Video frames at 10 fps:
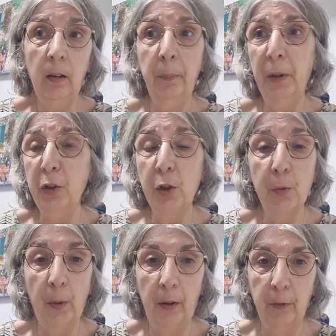
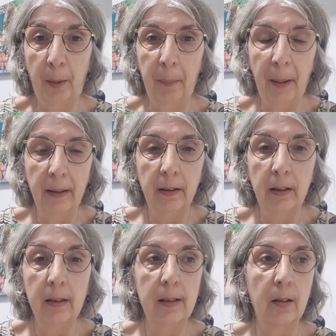purchase one of my
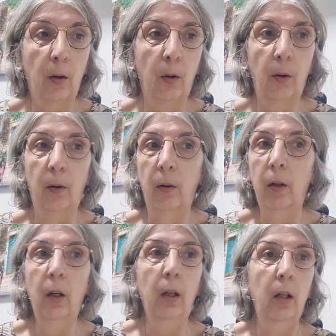patterns or
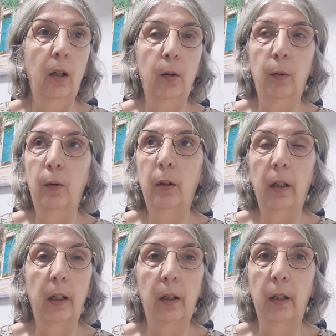look
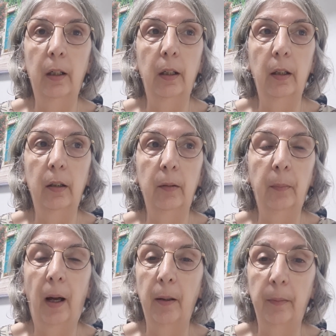in
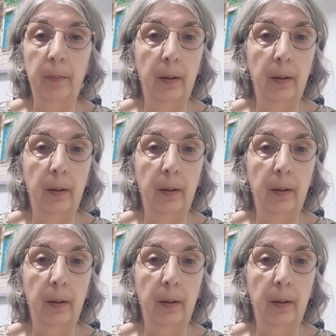my